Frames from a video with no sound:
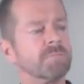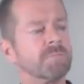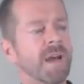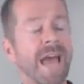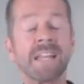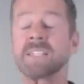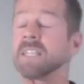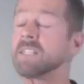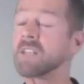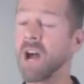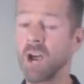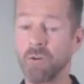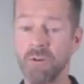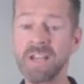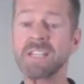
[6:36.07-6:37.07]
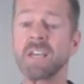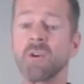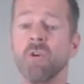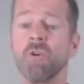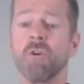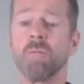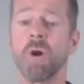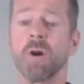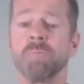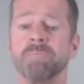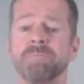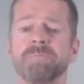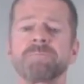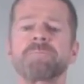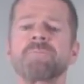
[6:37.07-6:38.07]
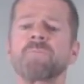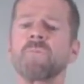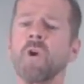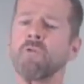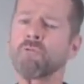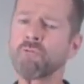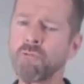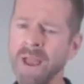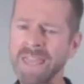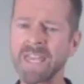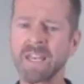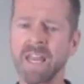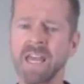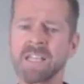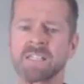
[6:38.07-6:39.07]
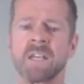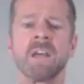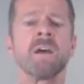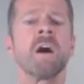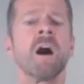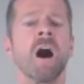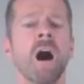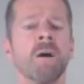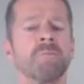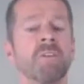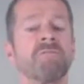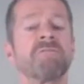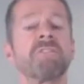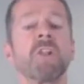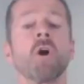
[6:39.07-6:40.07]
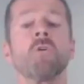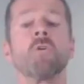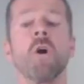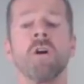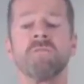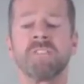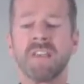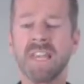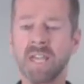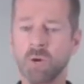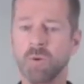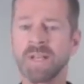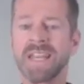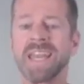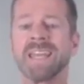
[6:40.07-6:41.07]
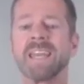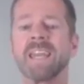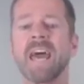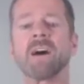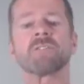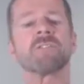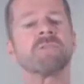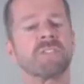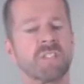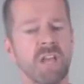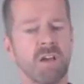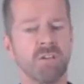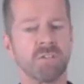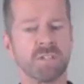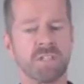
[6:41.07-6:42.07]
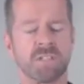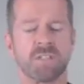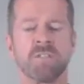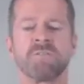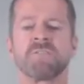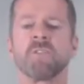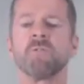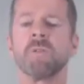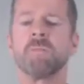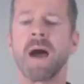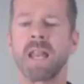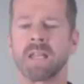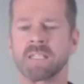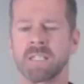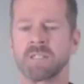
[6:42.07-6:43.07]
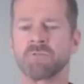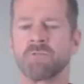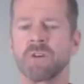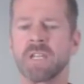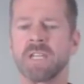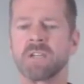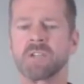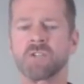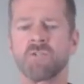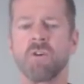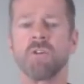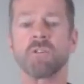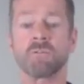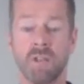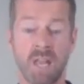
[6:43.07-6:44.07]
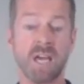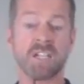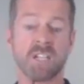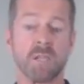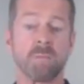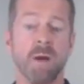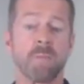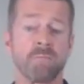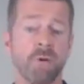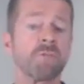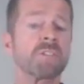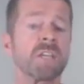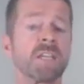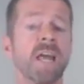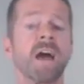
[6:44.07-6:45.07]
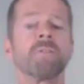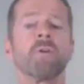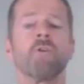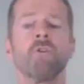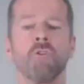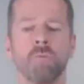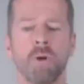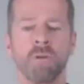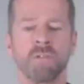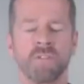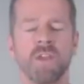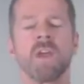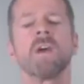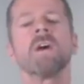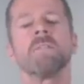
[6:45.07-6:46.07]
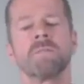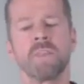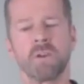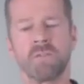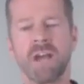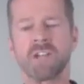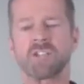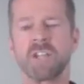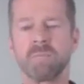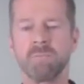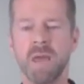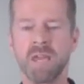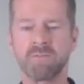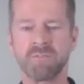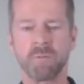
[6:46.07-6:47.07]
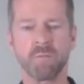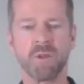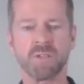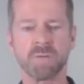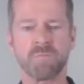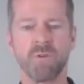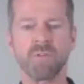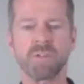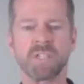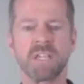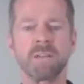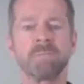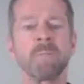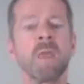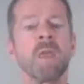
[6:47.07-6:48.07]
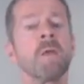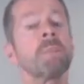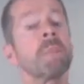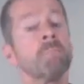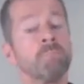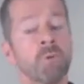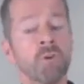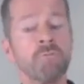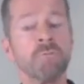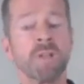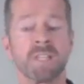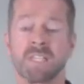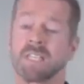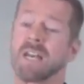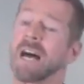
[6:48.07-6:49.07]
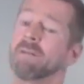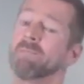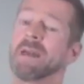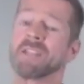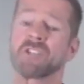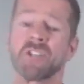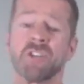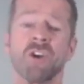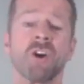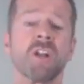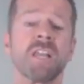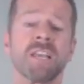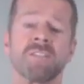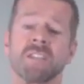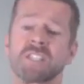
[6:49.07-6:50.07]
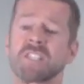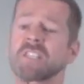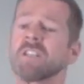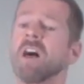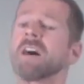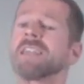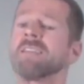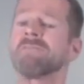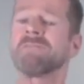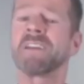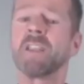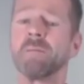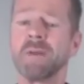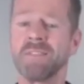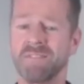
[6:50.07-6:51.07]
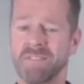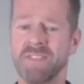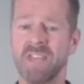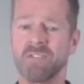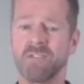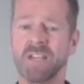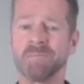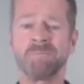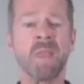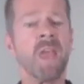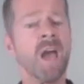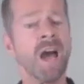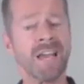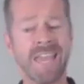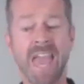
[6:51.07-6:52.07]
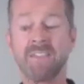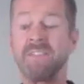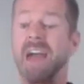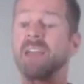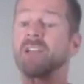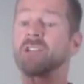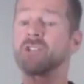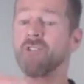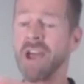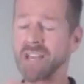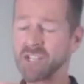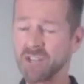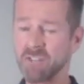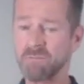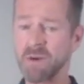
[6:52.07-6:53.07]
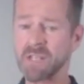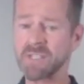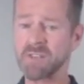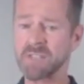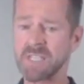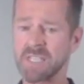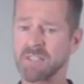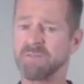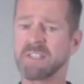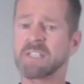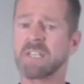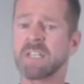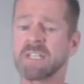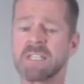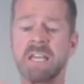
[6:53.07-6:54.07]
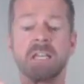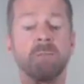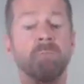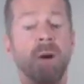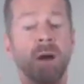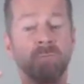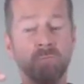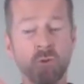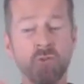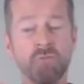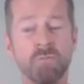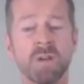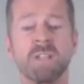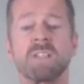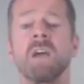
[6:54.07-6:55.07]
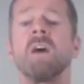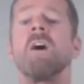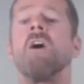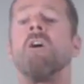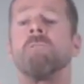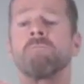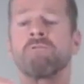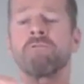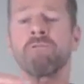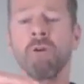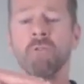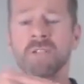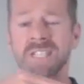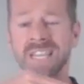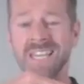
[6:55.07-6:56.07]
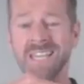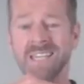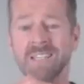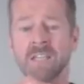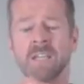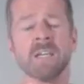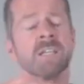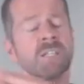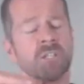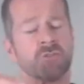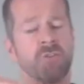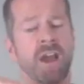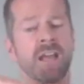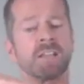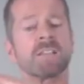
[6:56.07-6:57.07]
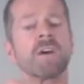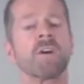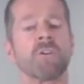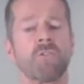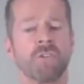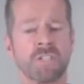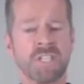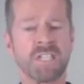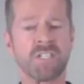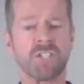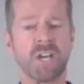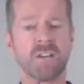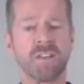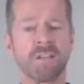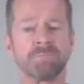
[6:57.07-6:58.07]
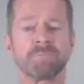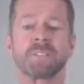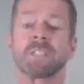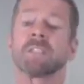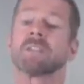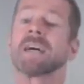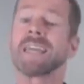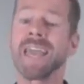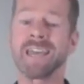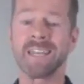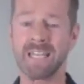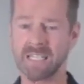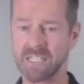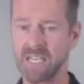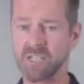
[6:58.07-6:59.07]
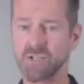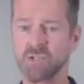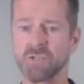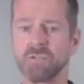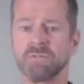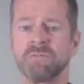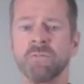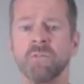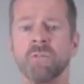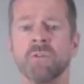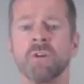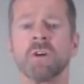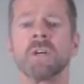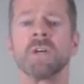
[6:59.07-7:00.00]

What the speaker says: antidiuretic hormone, regulate the flow of liquid in and out of cells. So fluid balance is really controlled largely by protein and the hormones that are actually made from those protein. Movements, I mentioned earlier, the sliding filament theory. Again, that contraction of muscles is facilitated by movement of protein strands across each other. So again, essential for